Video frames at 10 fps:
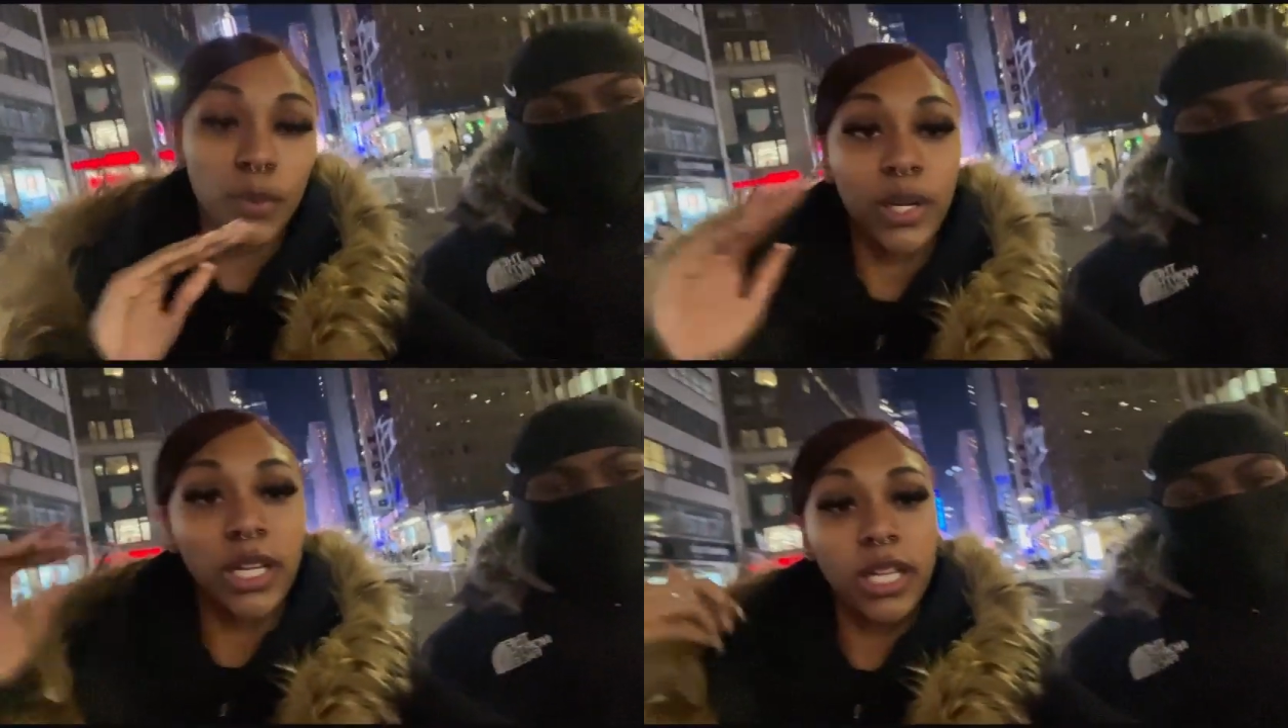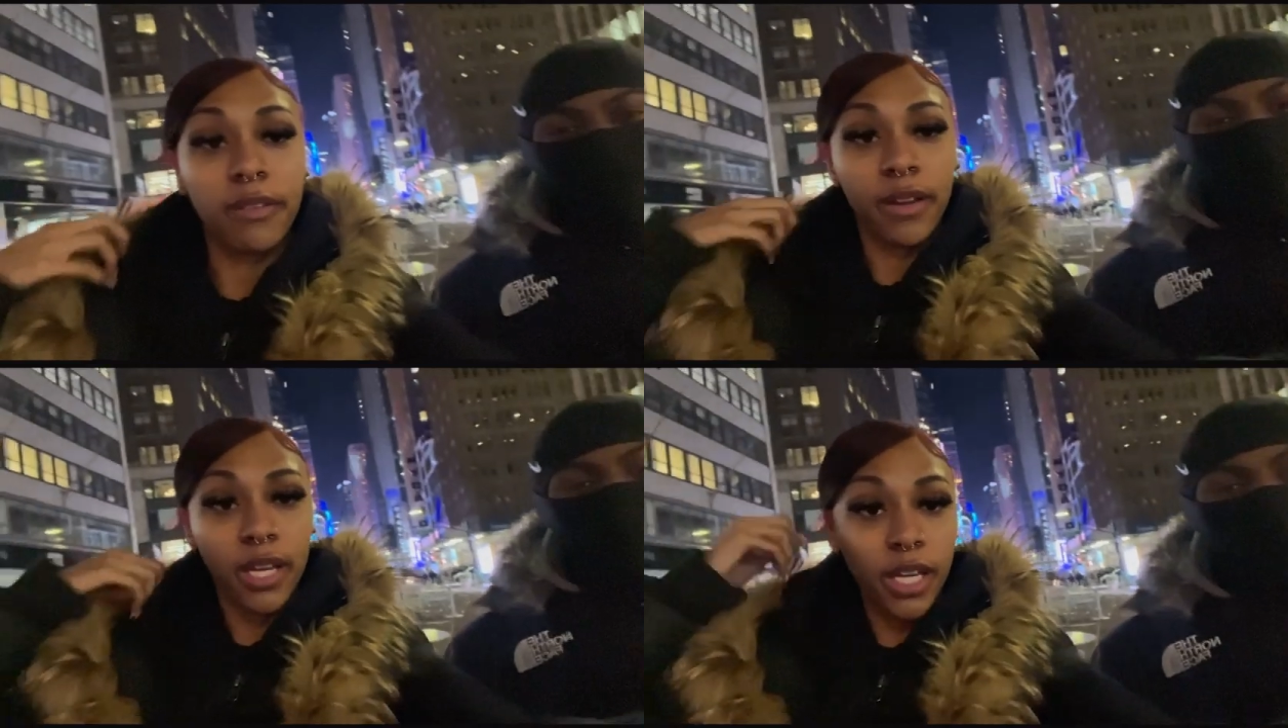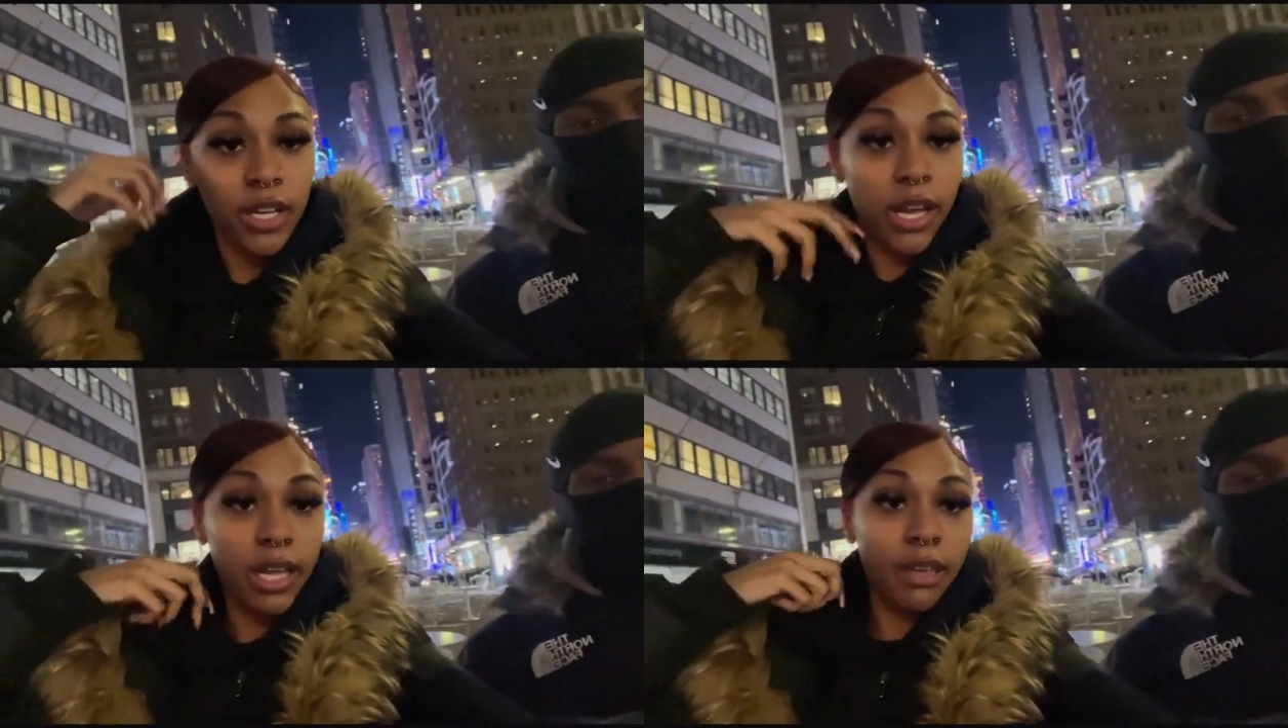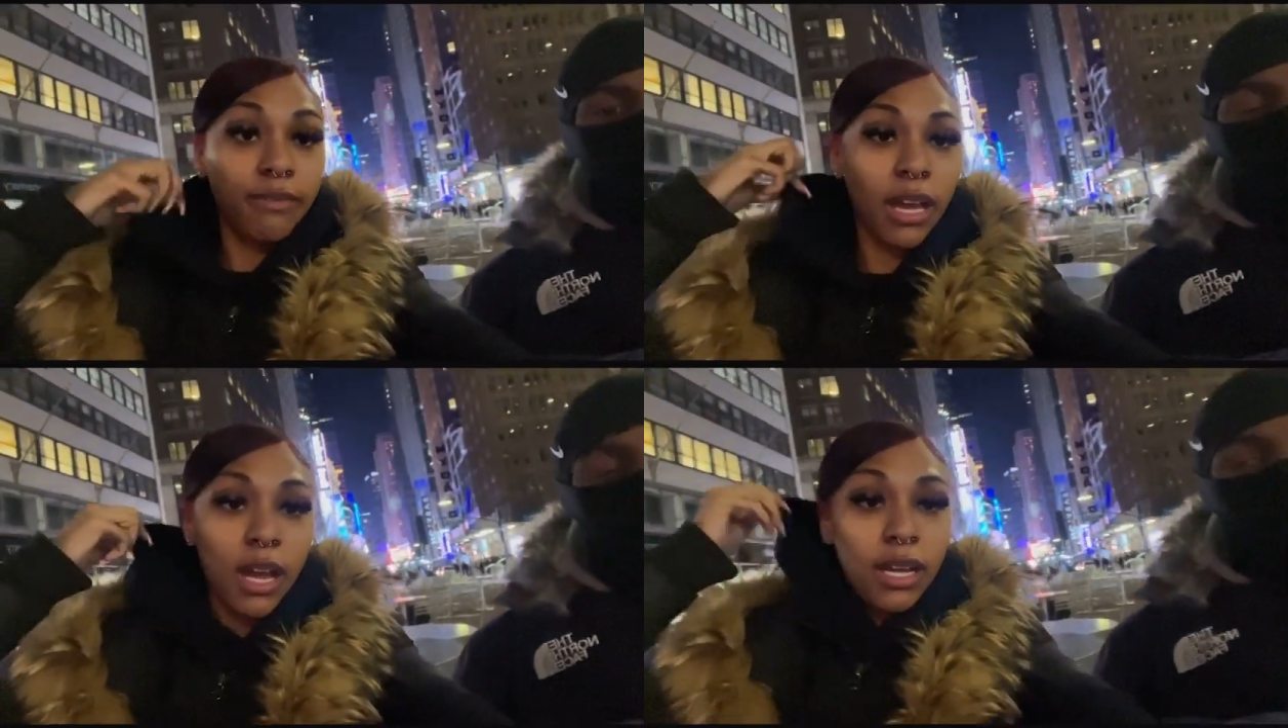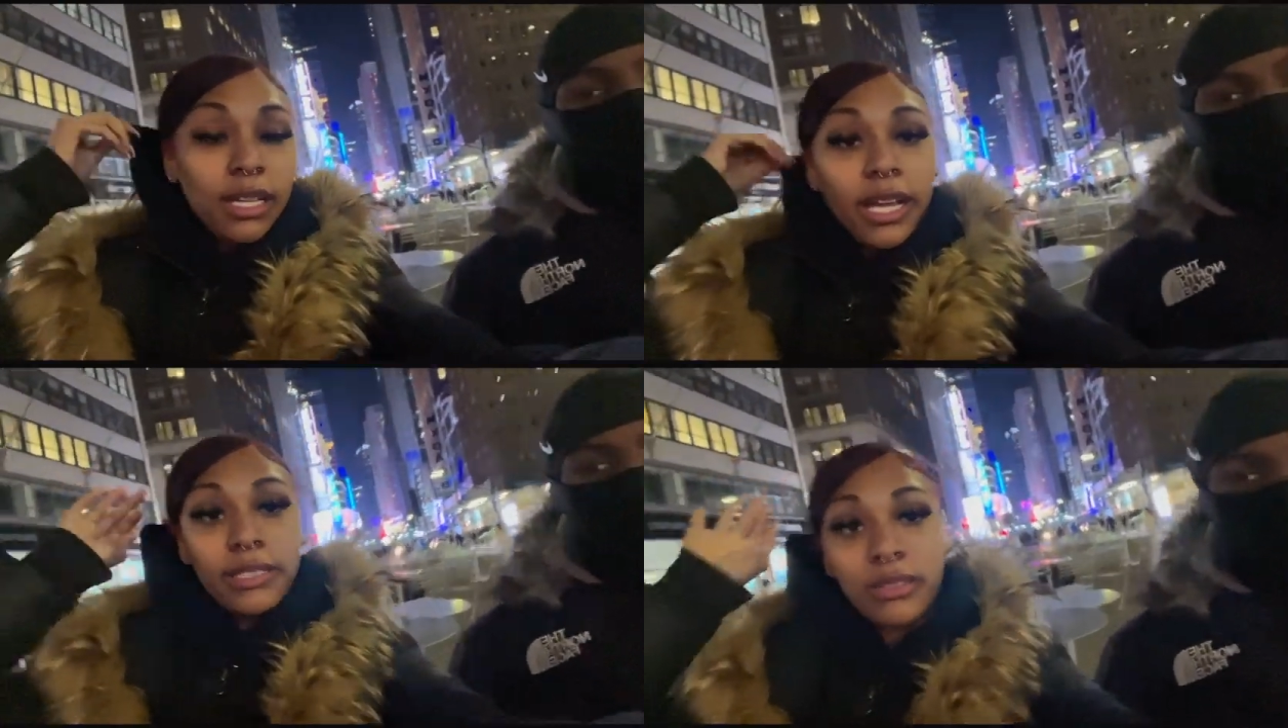So we're gonna eat it right here and give y'all a
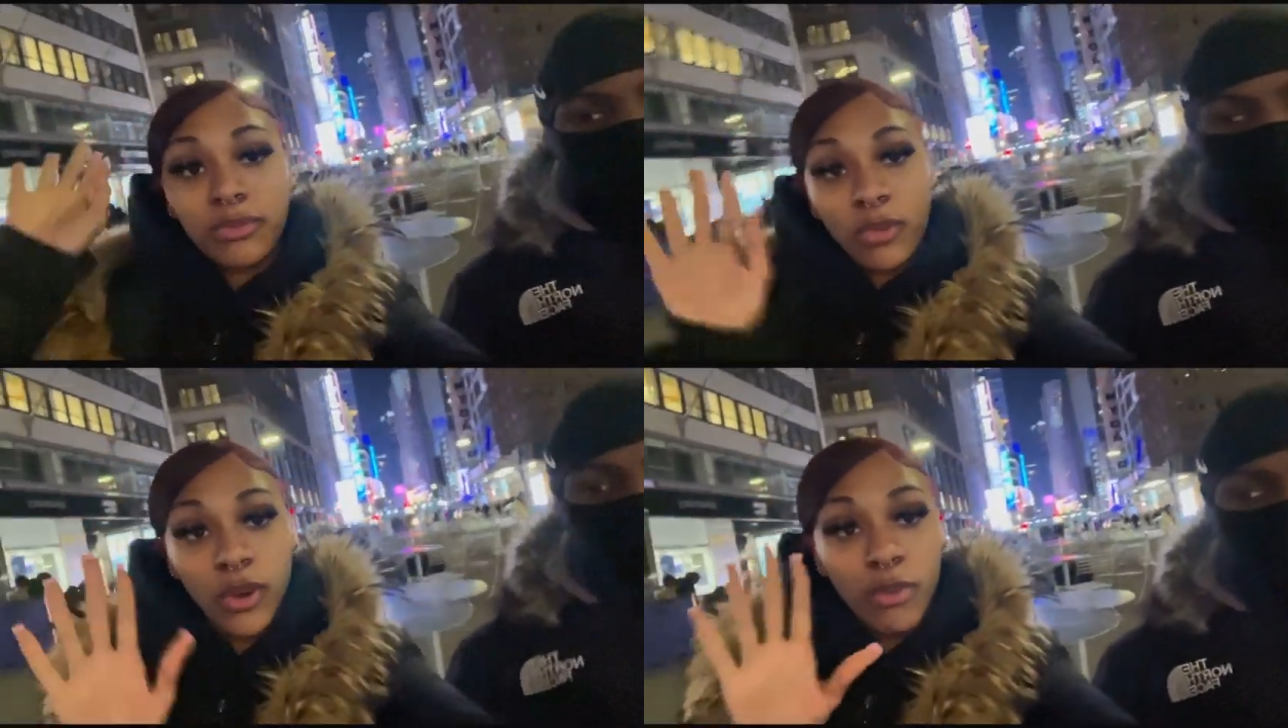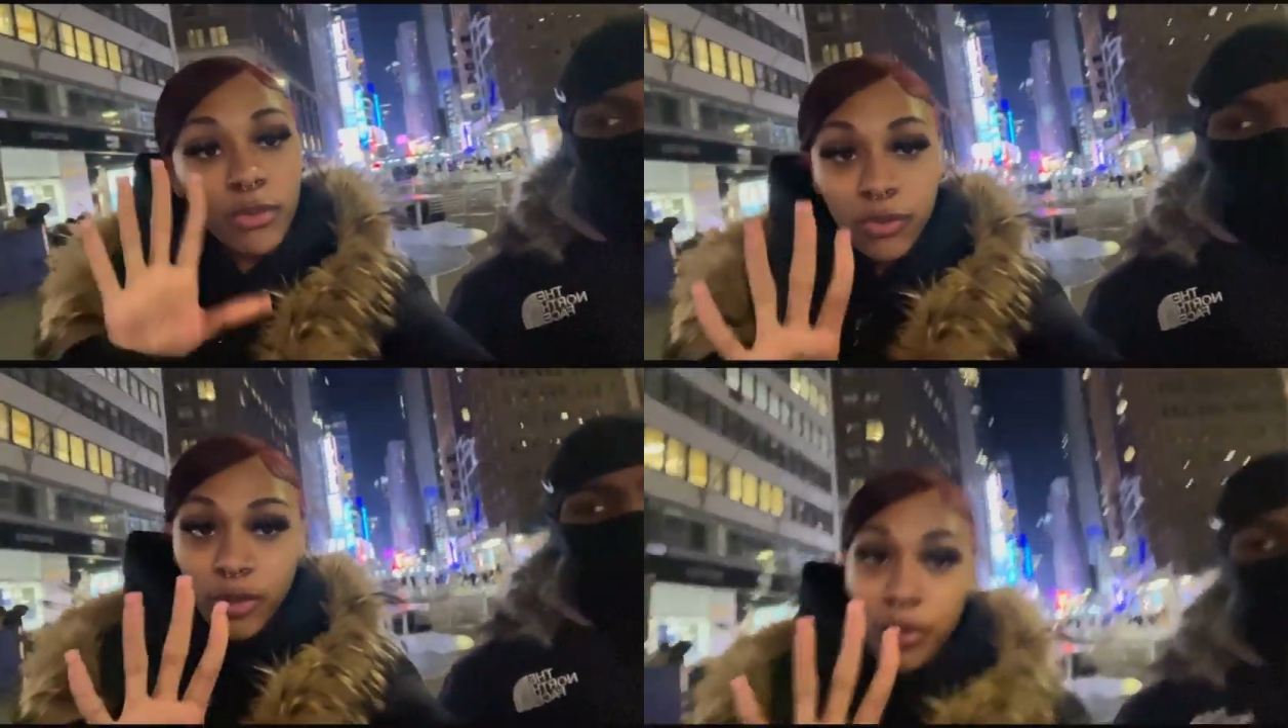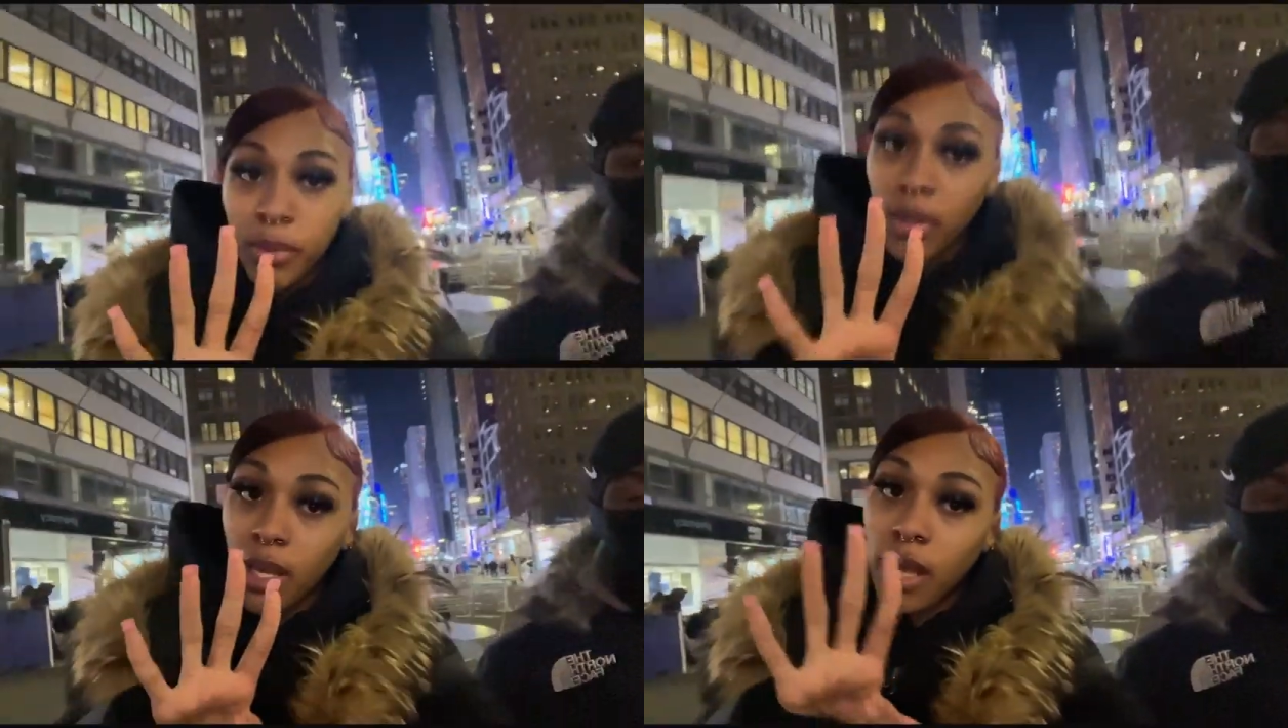nice raw review.